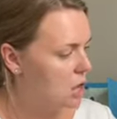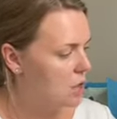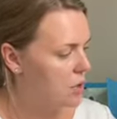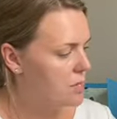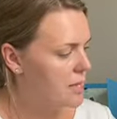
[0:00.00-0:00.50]

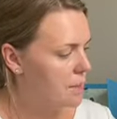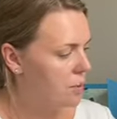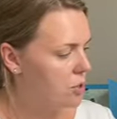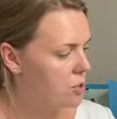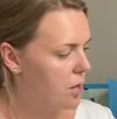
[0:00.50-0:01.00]
Lucy
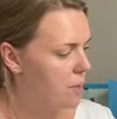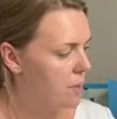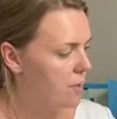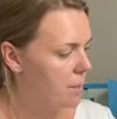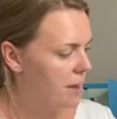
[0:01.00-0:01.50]
pushed
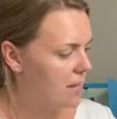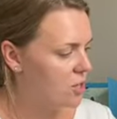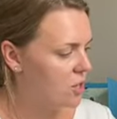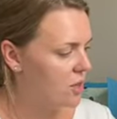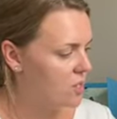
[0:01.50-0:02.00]
open the
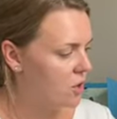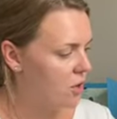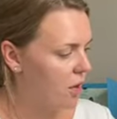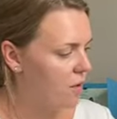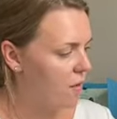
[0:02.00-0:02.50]
picture that
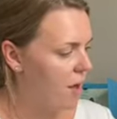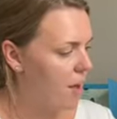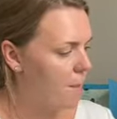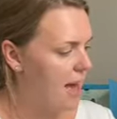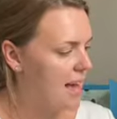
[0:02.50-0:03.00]
hung over
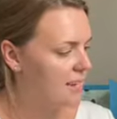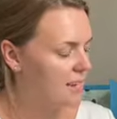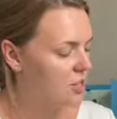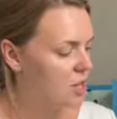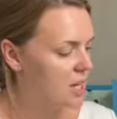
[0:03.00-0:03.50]
her bed
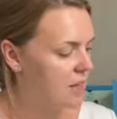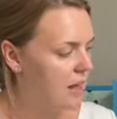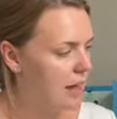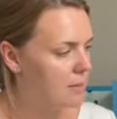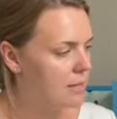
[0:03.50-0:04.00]
and she
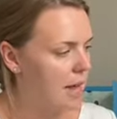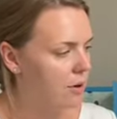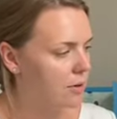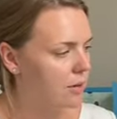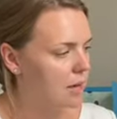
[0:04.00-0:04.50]
climbed
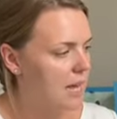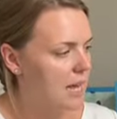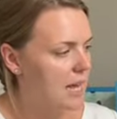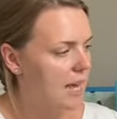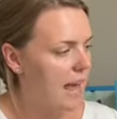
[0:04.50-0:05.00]
down,
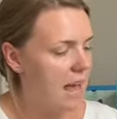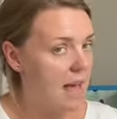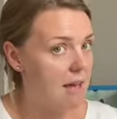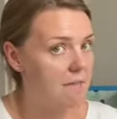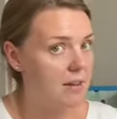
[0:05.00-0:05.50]

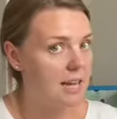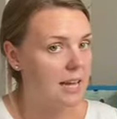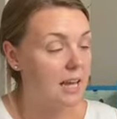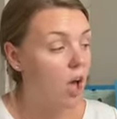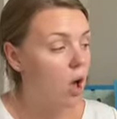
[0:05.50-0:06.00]

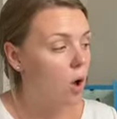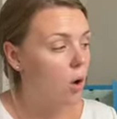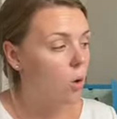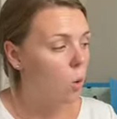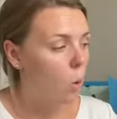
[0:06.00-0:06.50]
carefully,
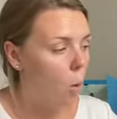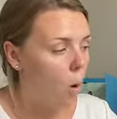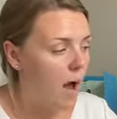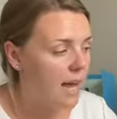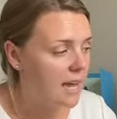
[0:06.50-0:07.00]

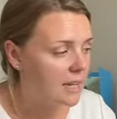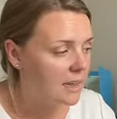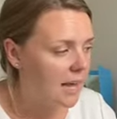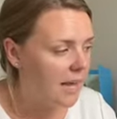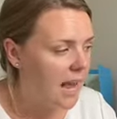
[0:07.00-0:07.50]

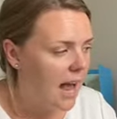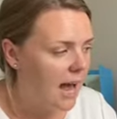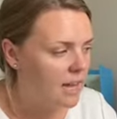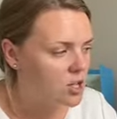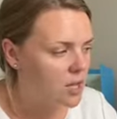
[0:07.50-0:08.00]
quietly,
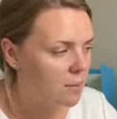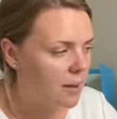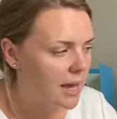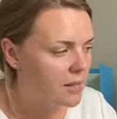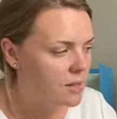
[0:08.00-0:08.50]
and she
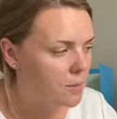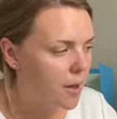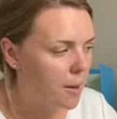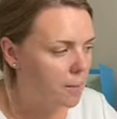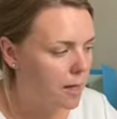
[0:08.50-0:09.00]
picked up
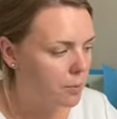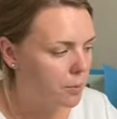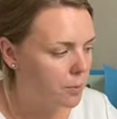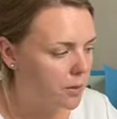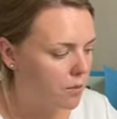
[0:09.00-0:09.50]
her Pig
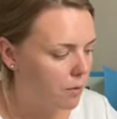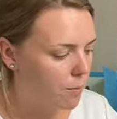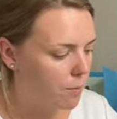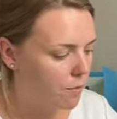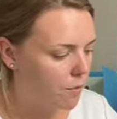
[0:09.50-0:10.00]
Puppet
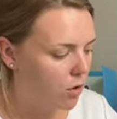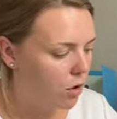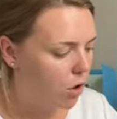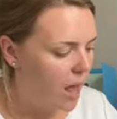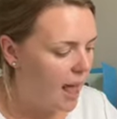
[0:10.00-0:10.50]
from the
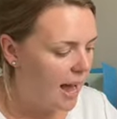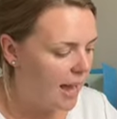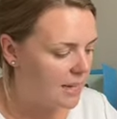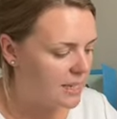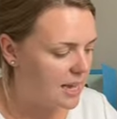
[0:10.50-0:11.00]
floor
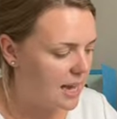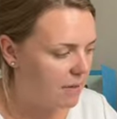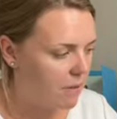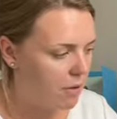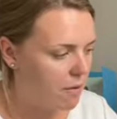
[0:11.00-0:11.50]
and
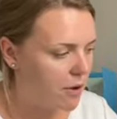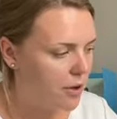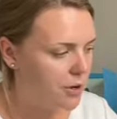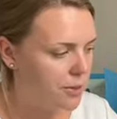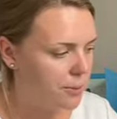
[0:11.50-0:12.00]
gave her a hug.